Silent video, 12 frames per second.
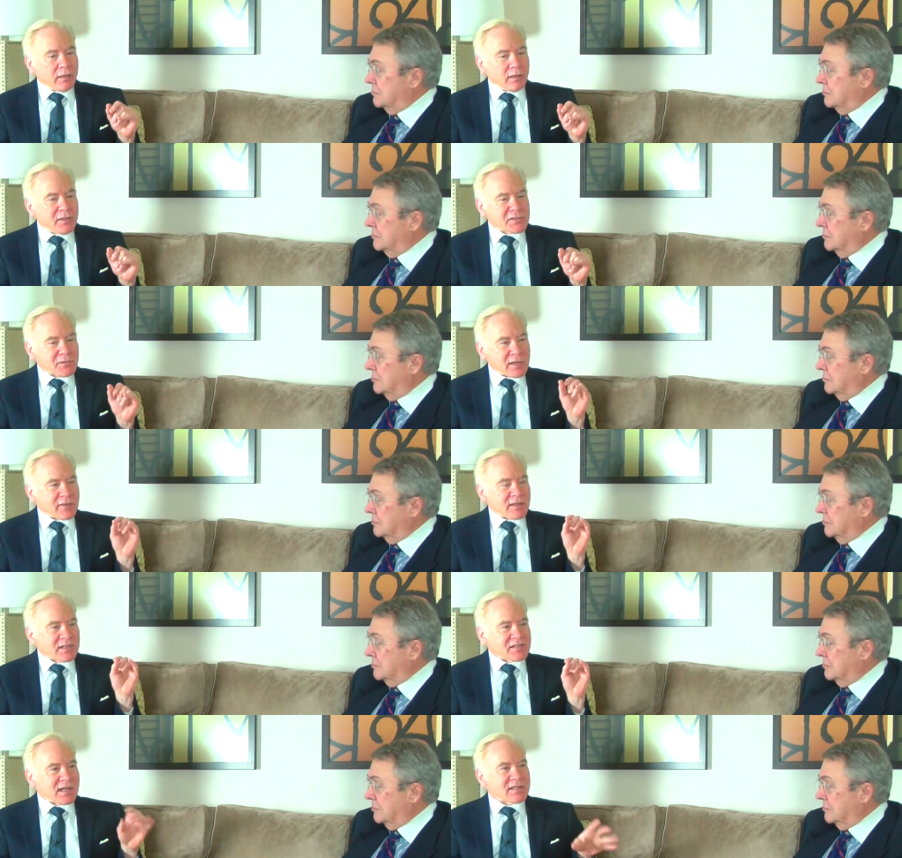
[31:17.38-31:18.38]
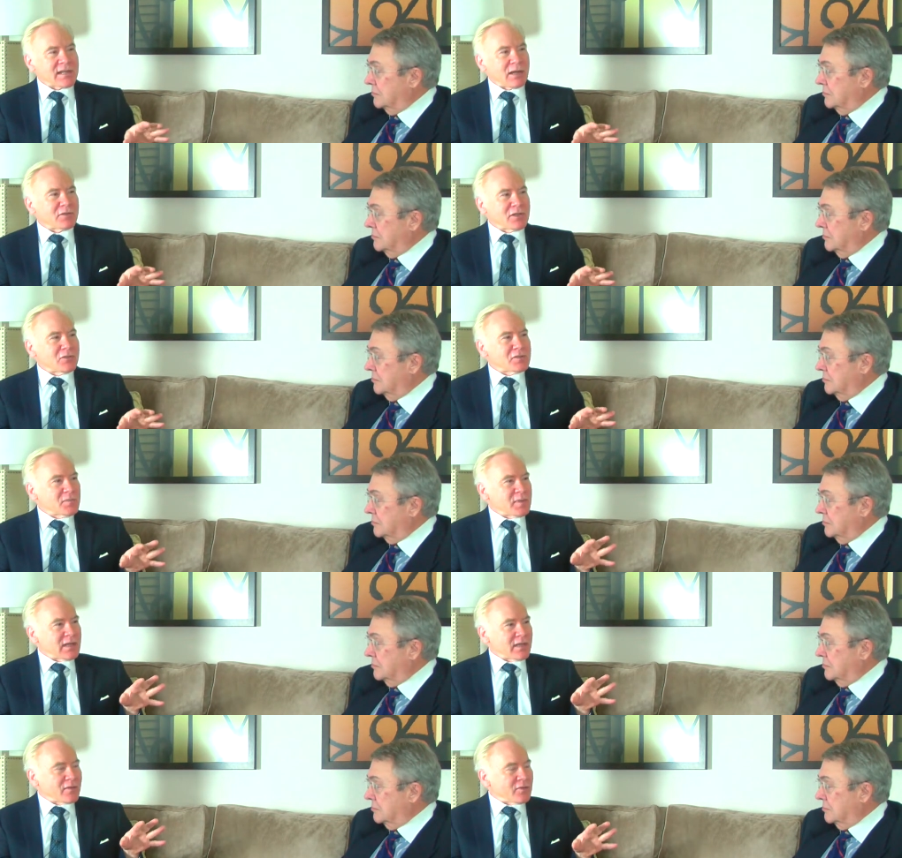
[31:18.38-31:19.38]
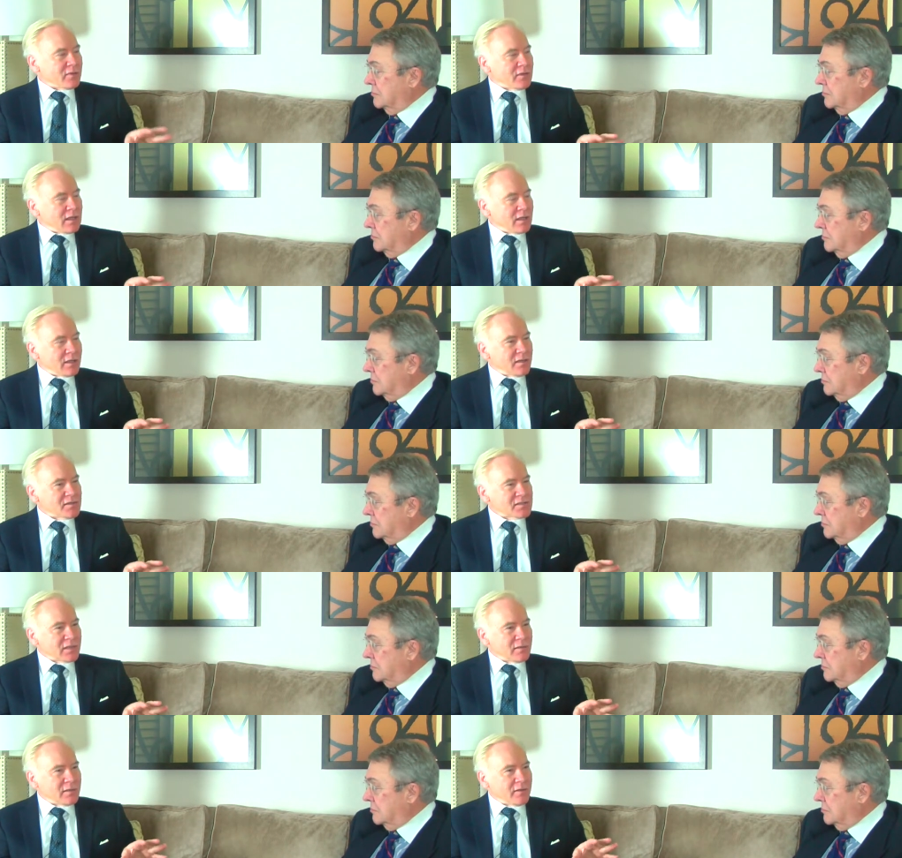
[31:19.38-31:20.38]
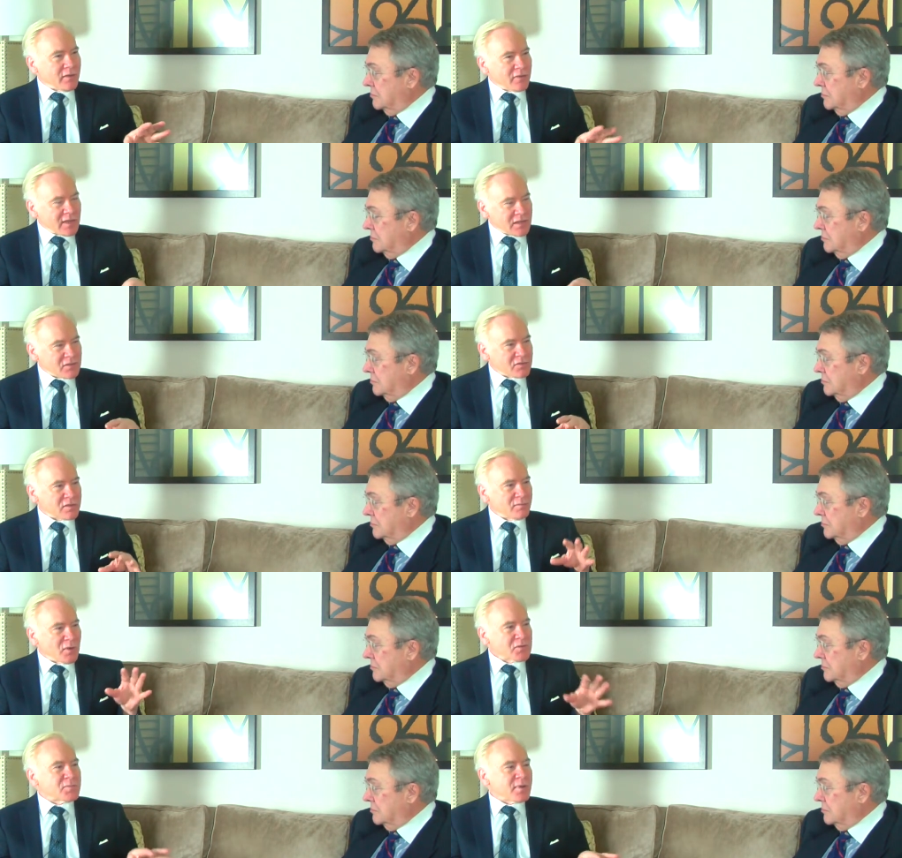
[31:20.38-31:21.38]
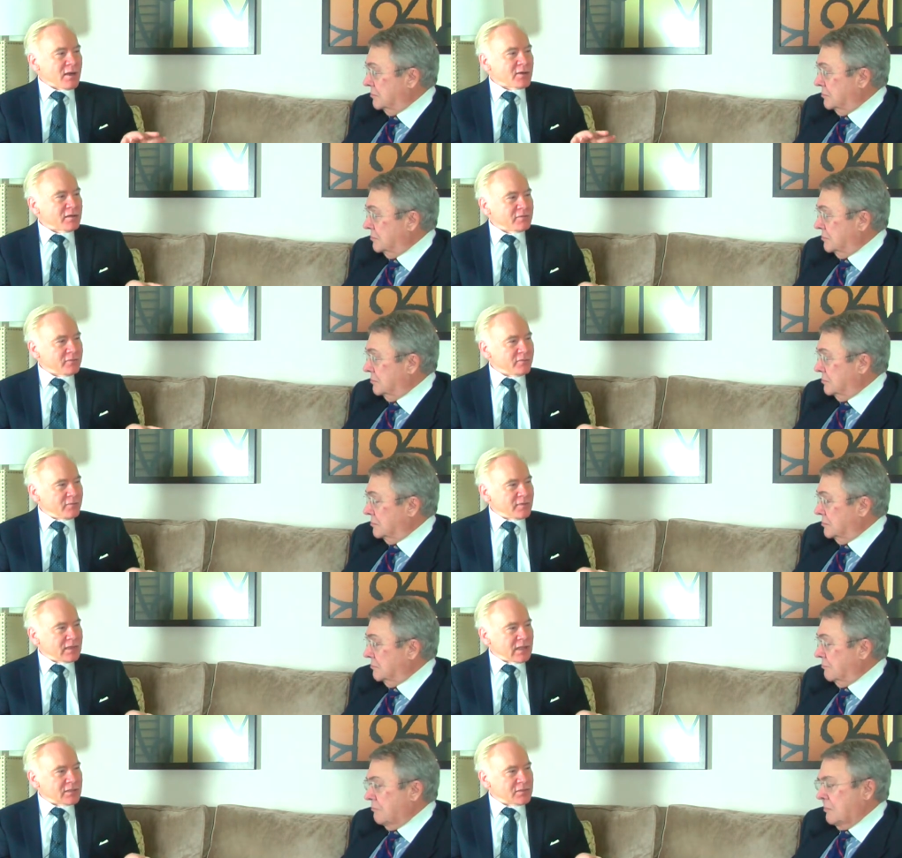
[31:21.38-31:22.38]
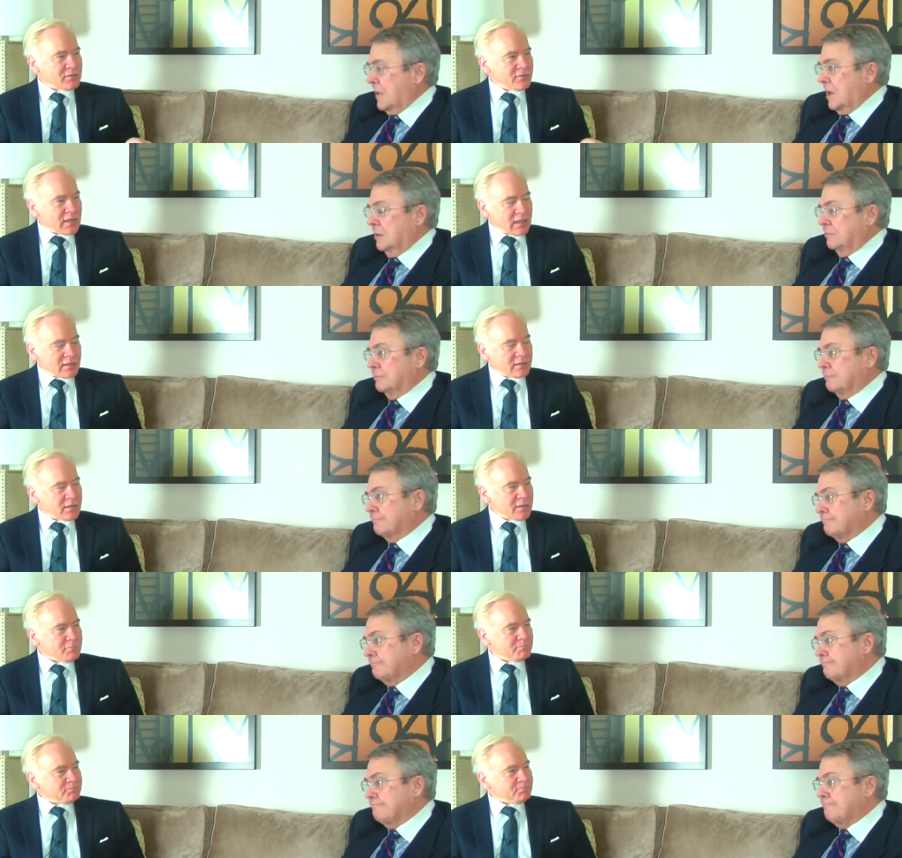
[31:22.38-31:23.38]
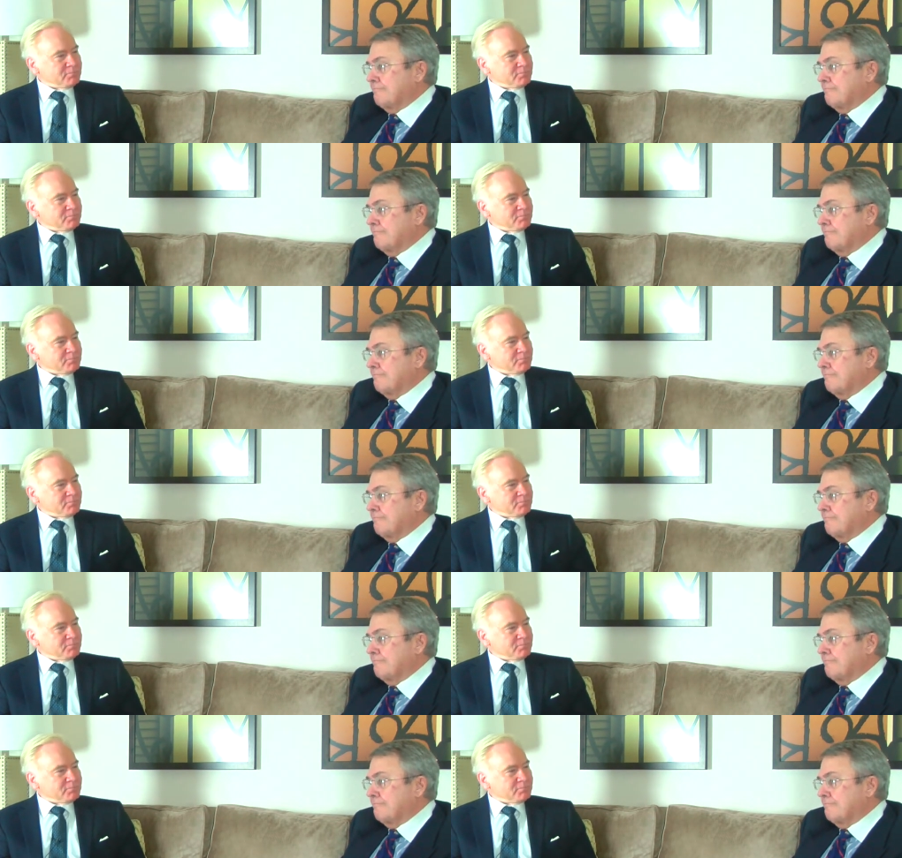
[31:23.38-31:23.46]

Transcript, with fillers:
Speaker 1: is there anything that stands out to you as being uh, so the things that you're most proud of that you've gotten done?